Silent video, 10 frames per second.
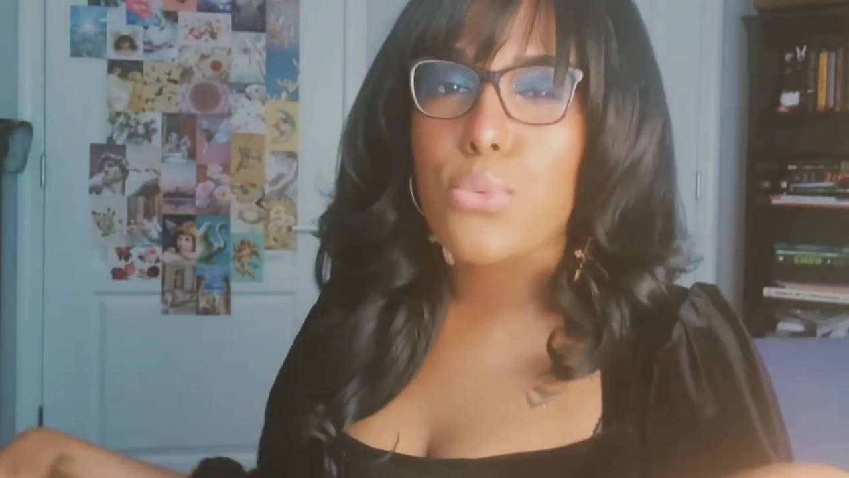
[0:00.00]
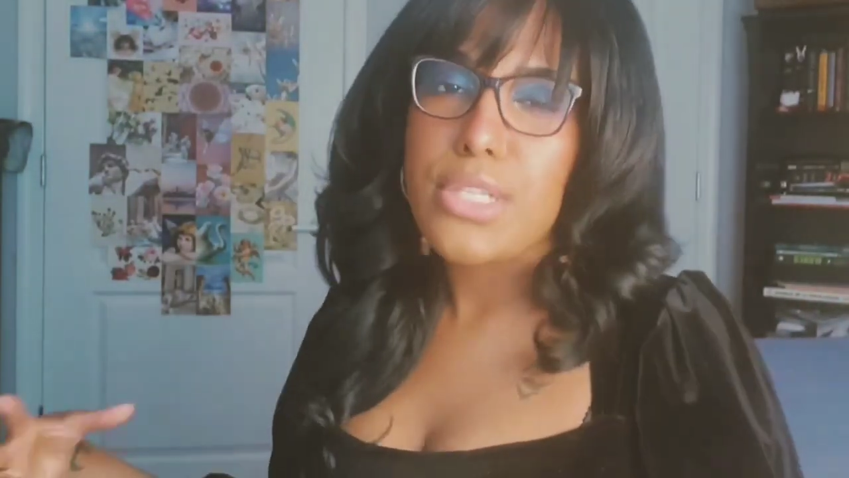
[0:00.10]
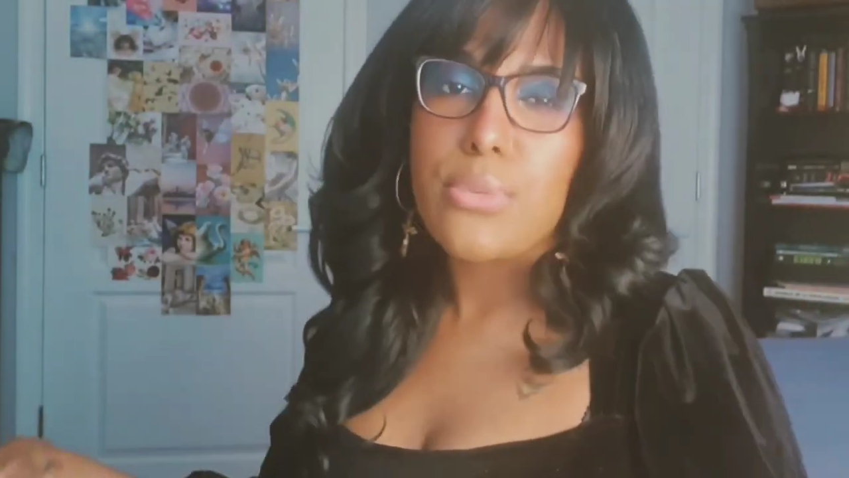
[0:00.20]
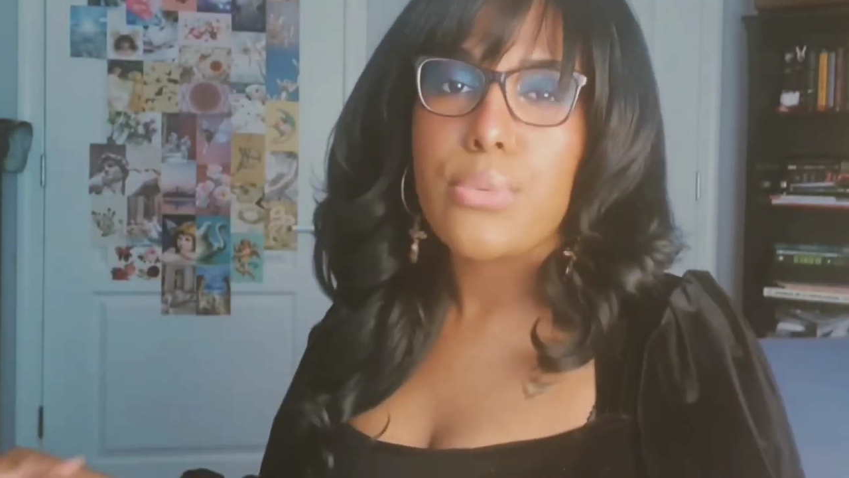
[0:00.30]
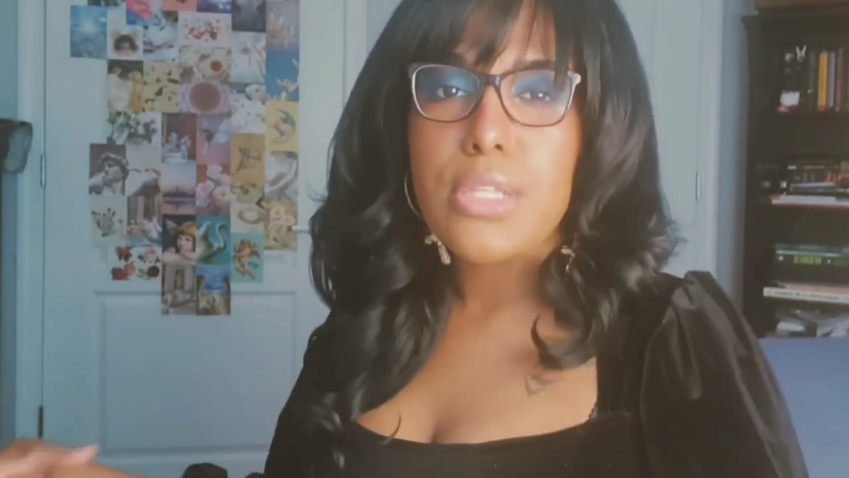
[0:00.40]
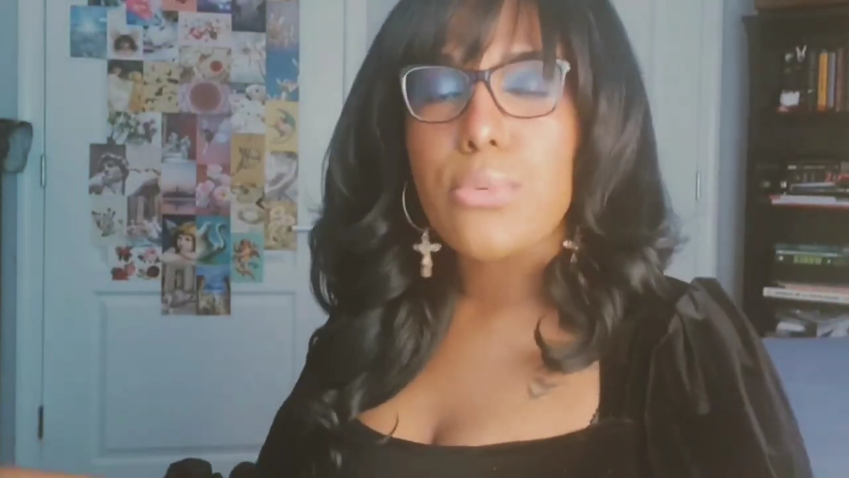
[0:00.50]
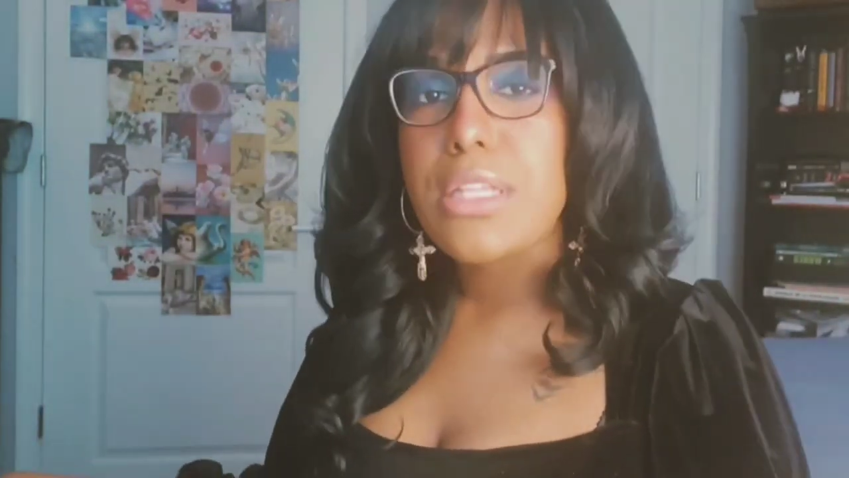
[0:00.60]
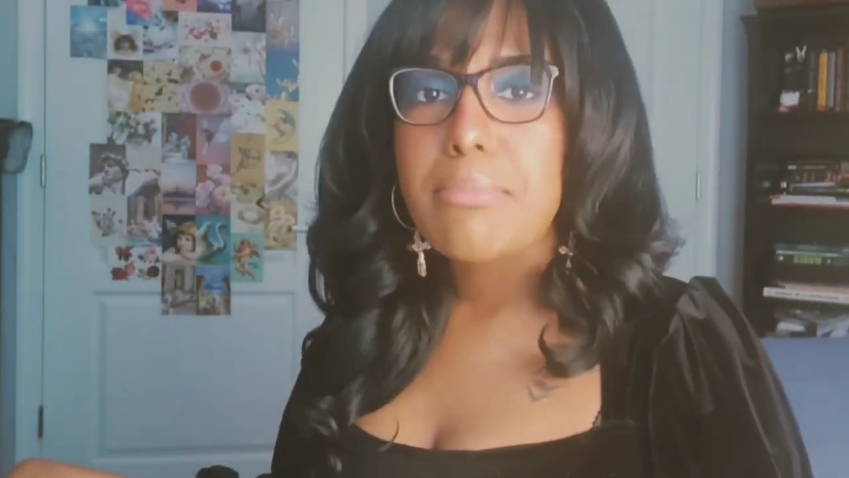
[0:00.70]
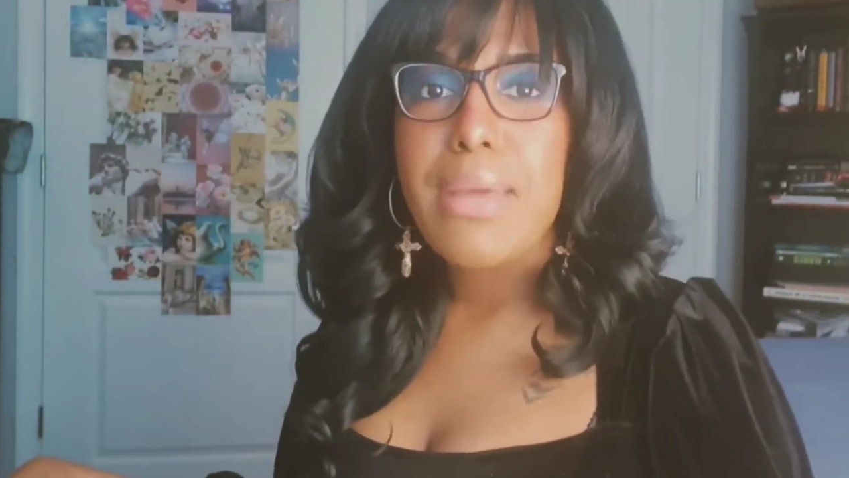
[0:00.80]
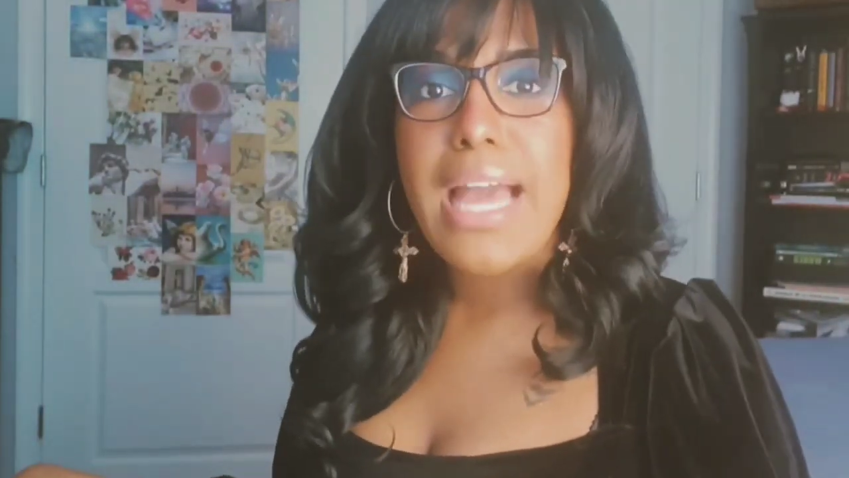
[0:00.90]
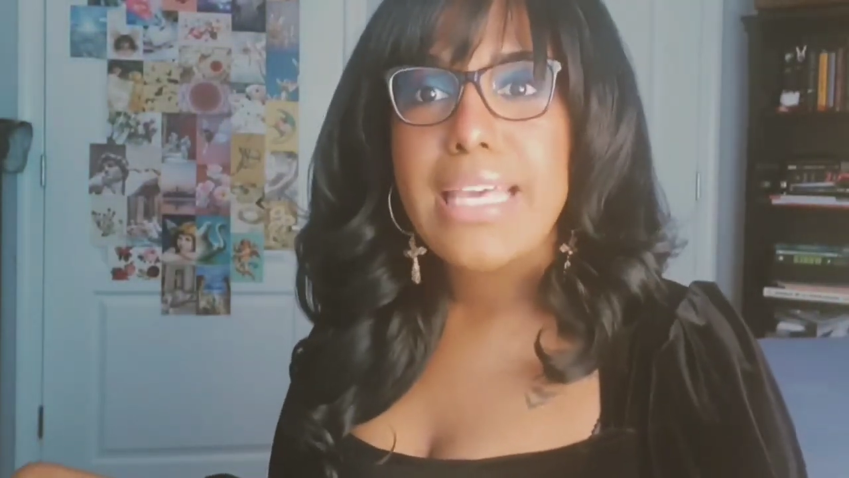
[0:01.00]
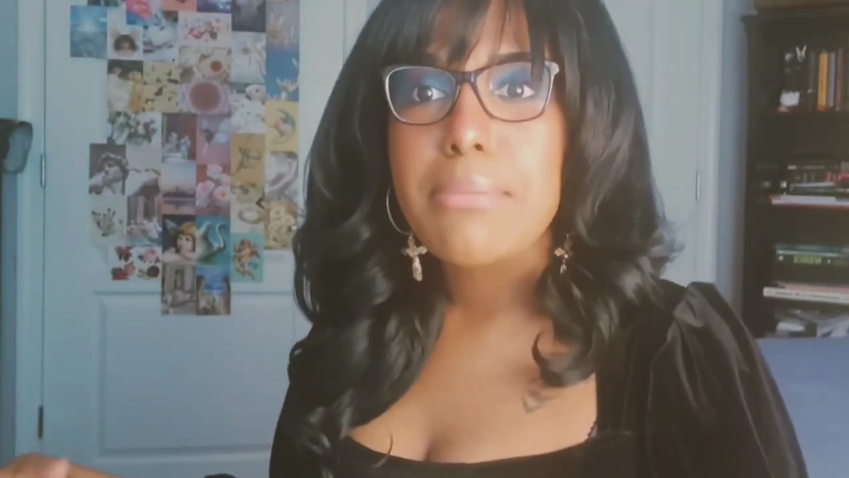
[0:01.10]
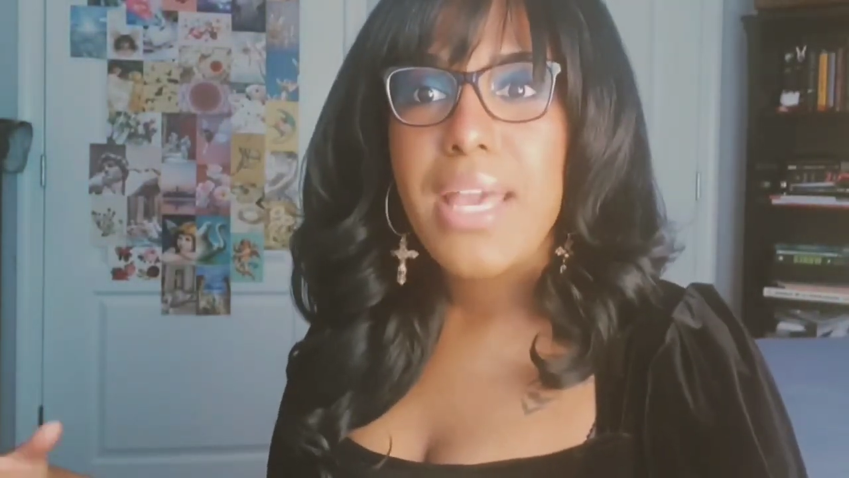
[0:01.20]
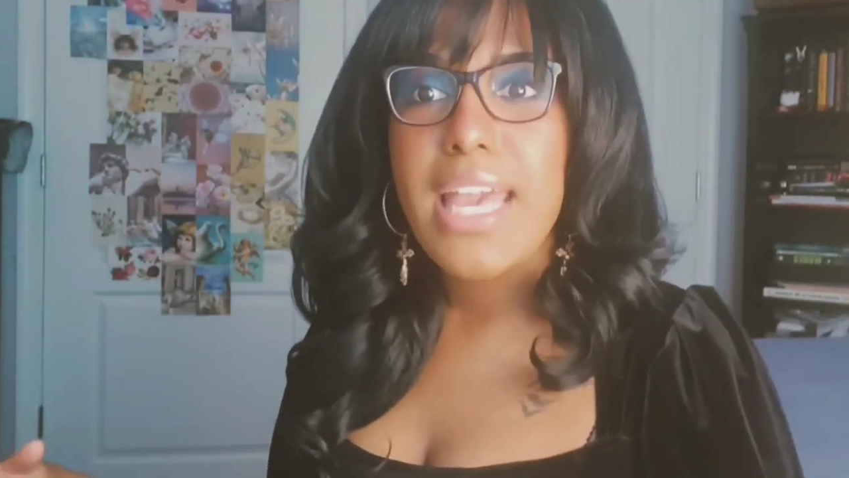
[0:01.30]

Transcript: really, really, really baggy